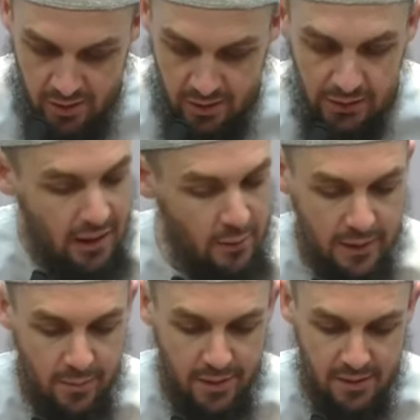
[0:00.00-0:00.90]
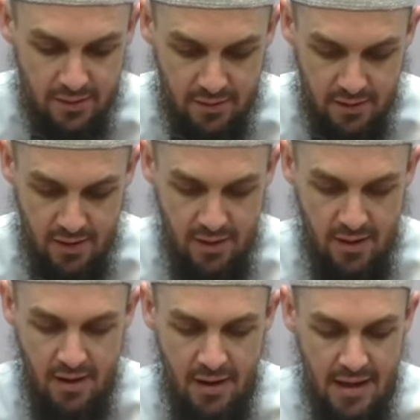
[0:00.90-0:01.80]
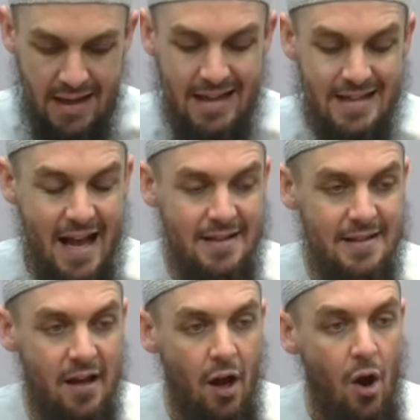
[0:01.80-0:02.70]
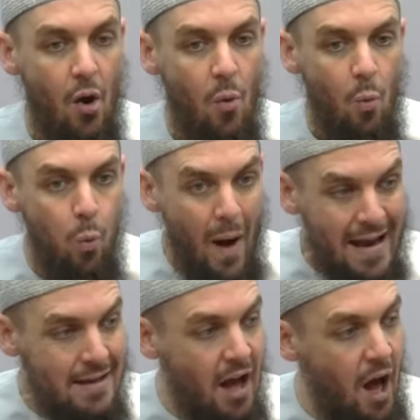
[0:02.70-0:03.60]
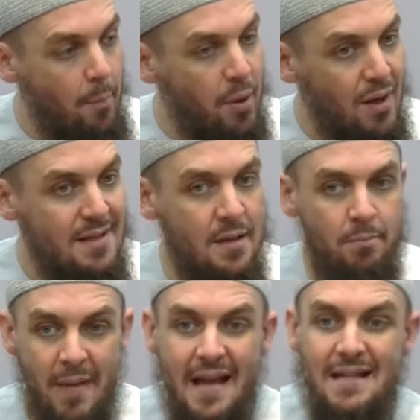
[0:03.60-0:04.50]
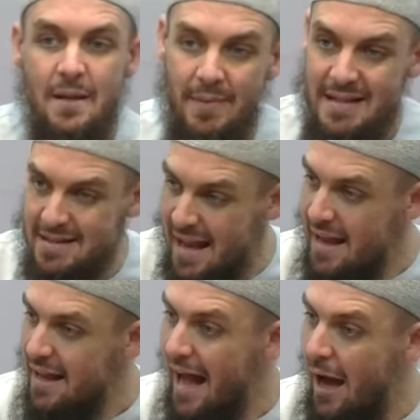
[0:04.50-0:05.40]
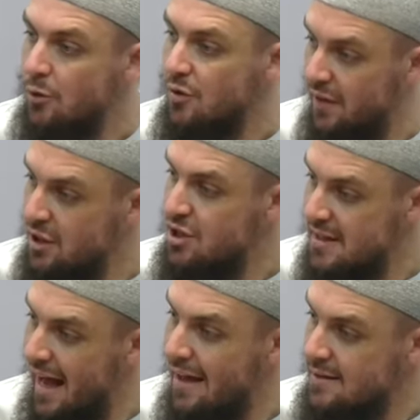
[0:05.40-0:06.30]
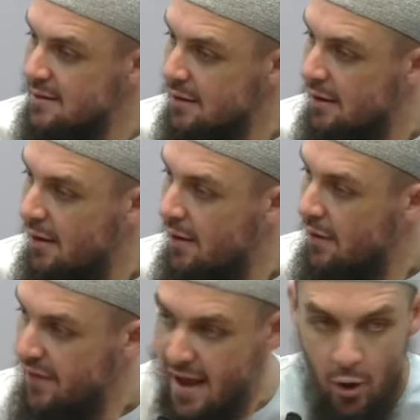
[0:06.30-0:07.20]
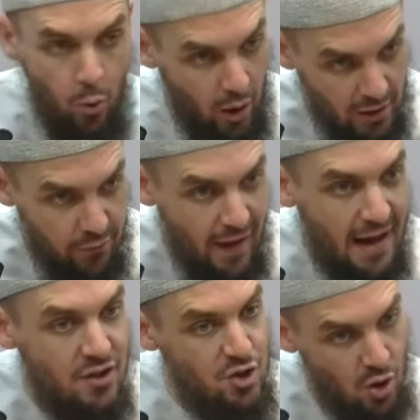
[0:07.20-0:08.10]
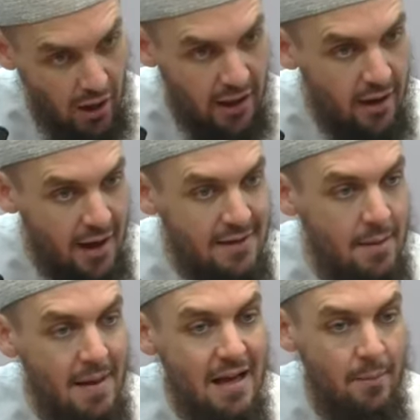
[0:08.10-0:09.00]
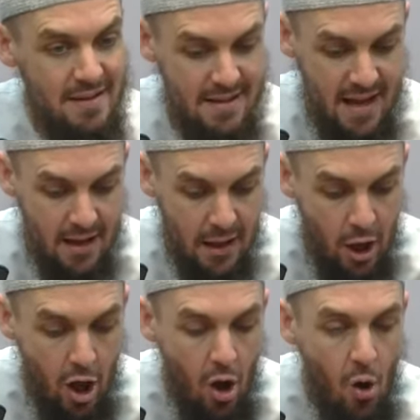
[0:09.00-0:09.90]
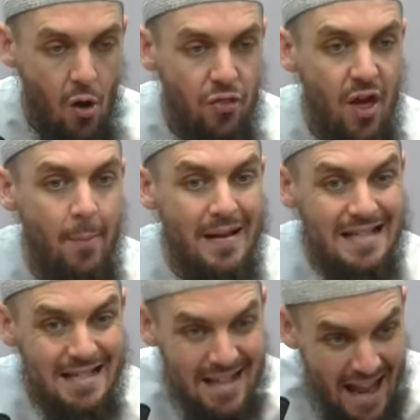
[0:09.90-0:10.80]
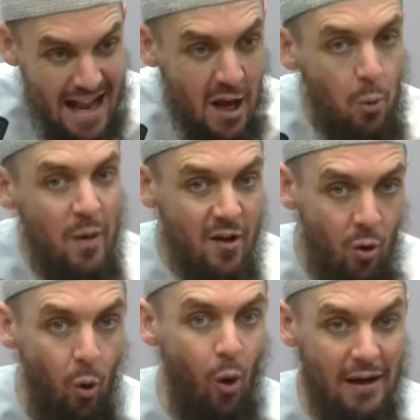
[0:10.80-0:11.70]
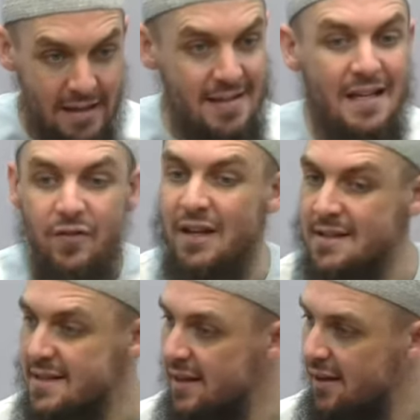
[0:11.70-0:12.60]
Allahu Akbar. He said, when a person makes a mistake out of ijtihad, they are a qualified scholar and they make a mistake, the mistake, we call it deviancy,